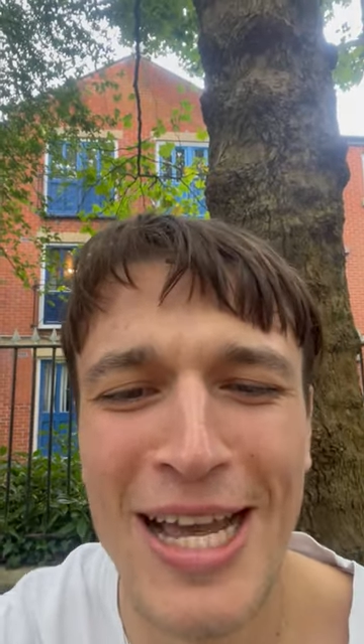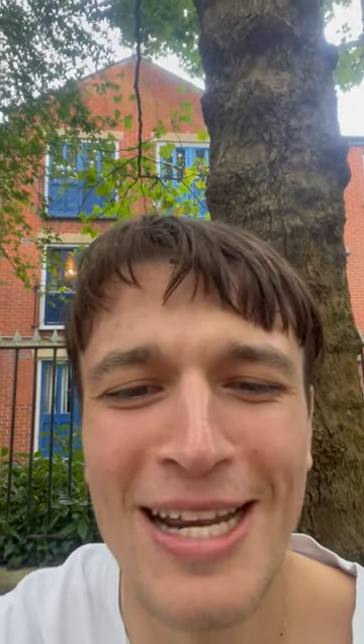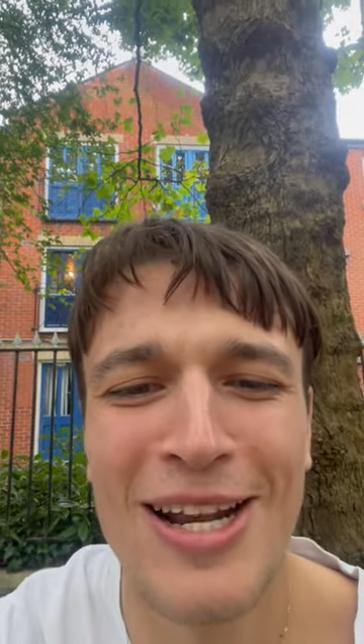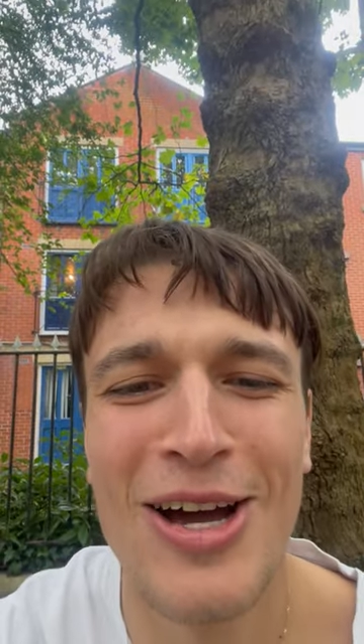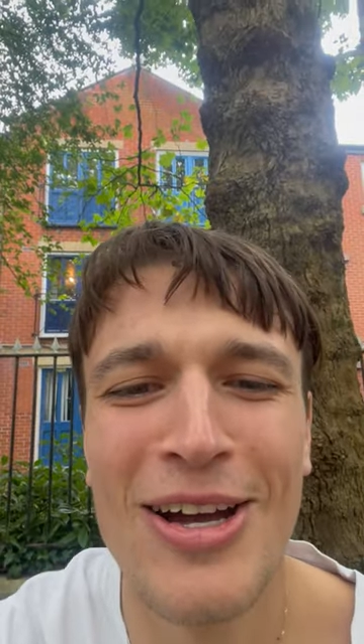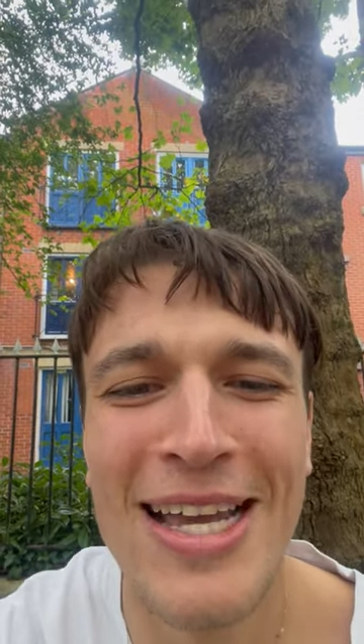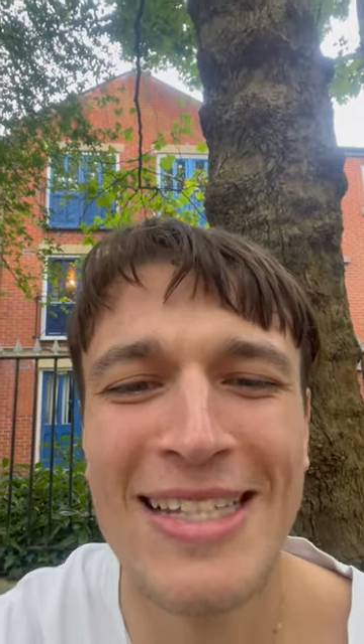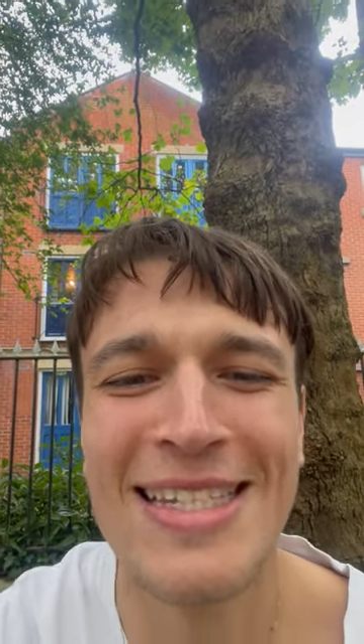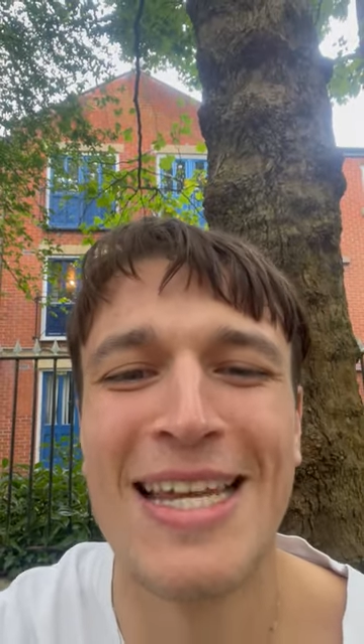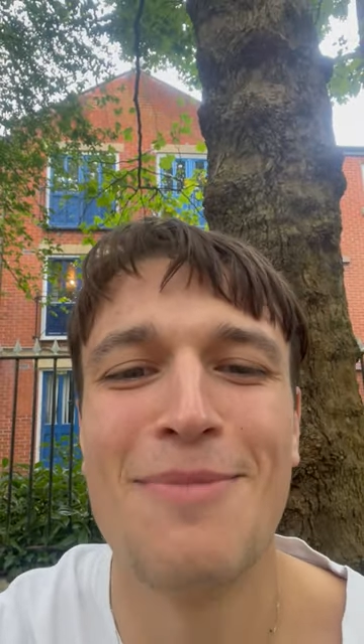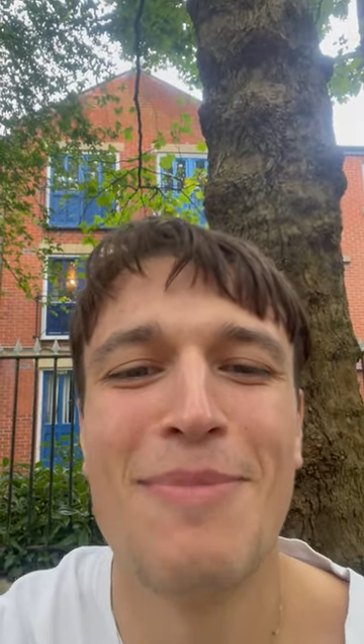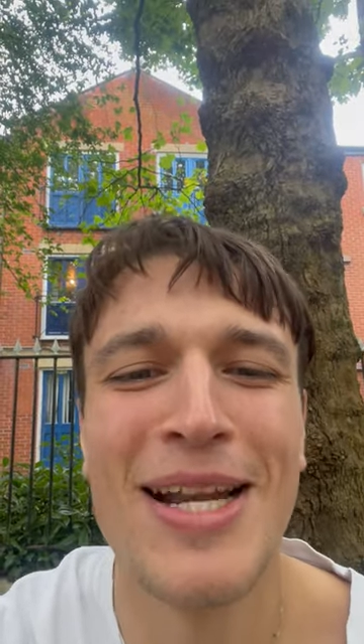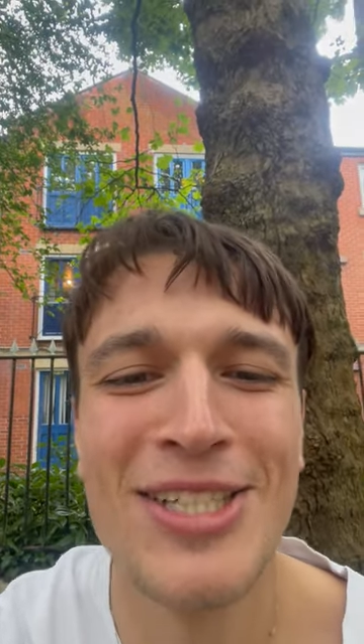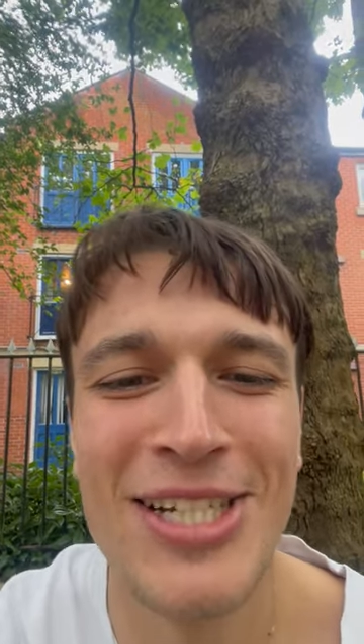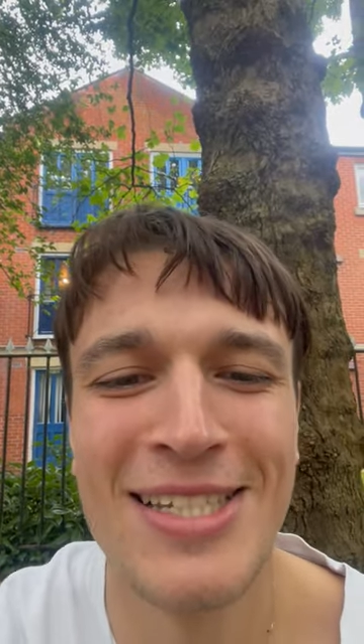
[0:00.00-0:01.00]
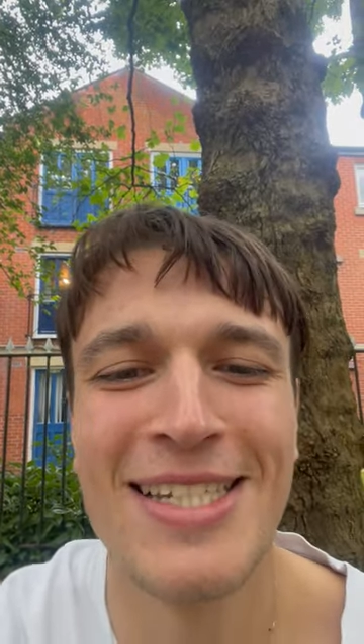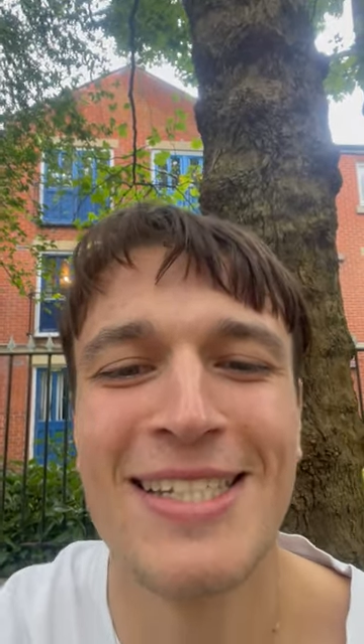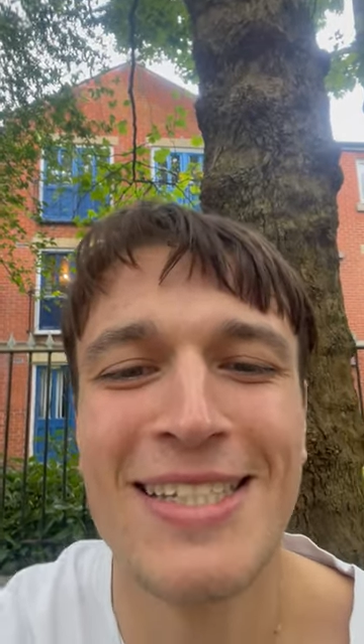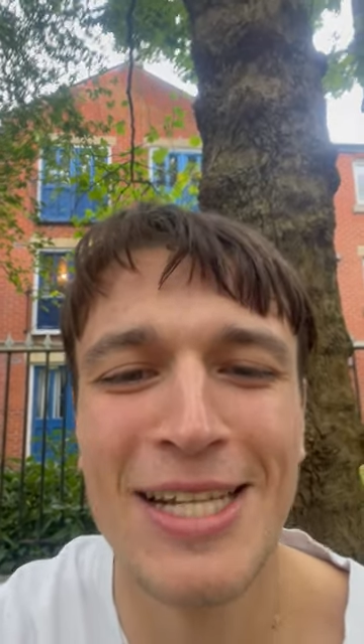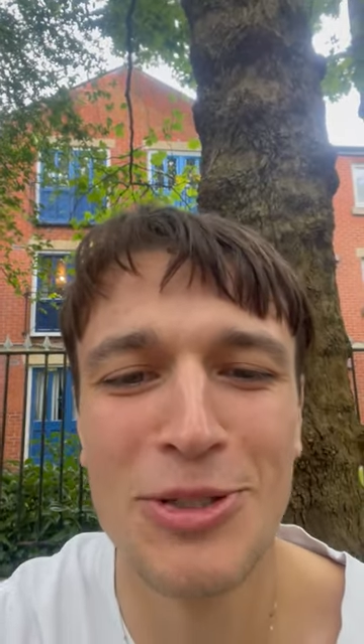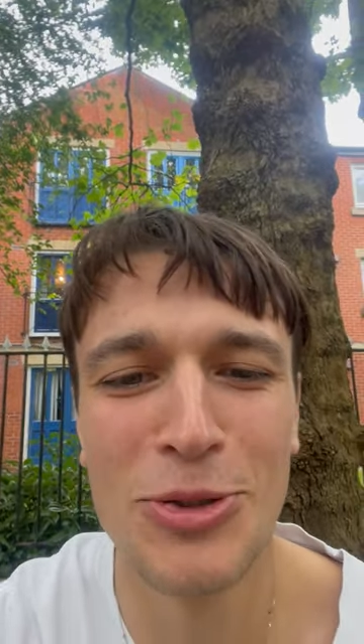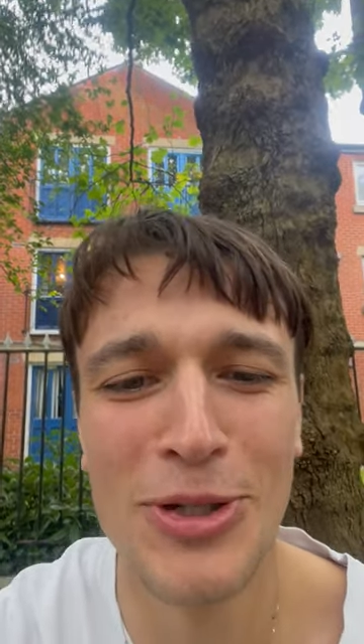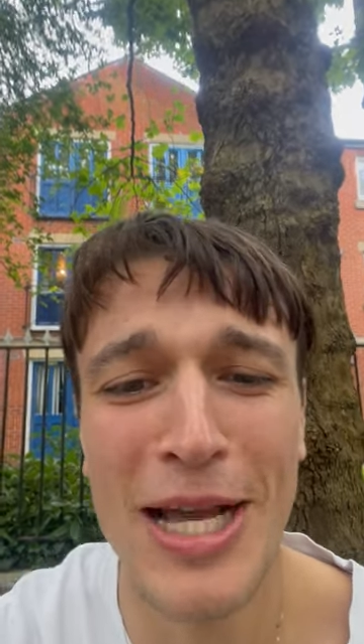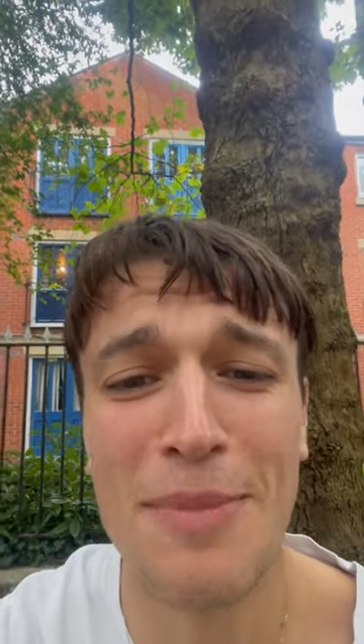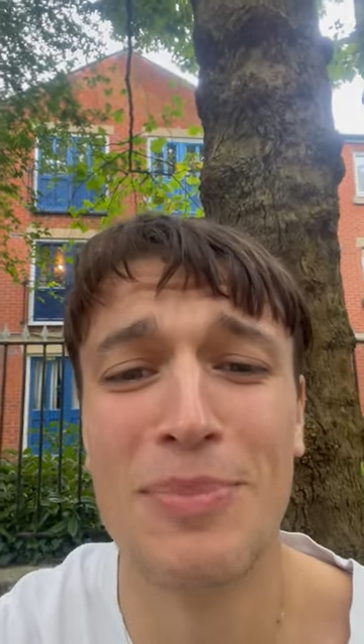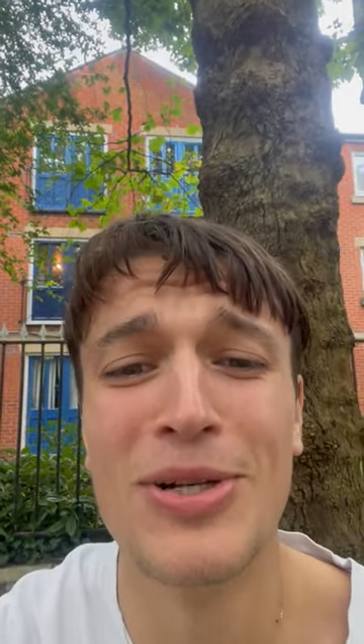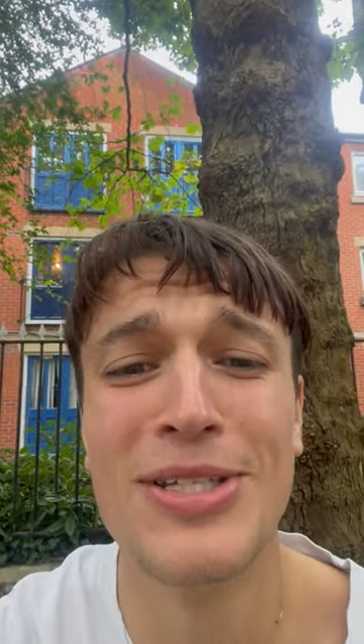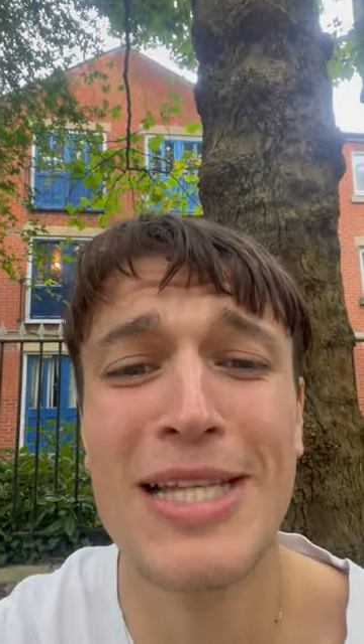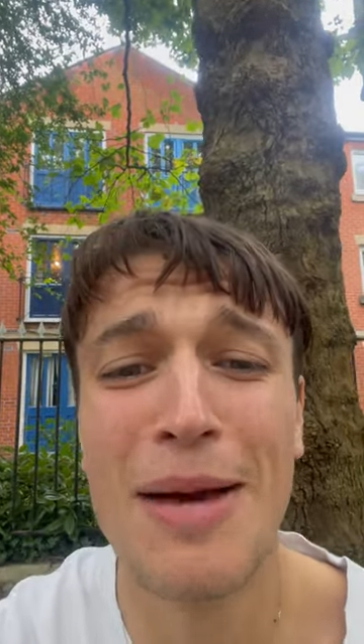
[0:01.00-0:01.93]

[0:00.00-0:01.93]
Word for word: and I attend Manchester Central Campus.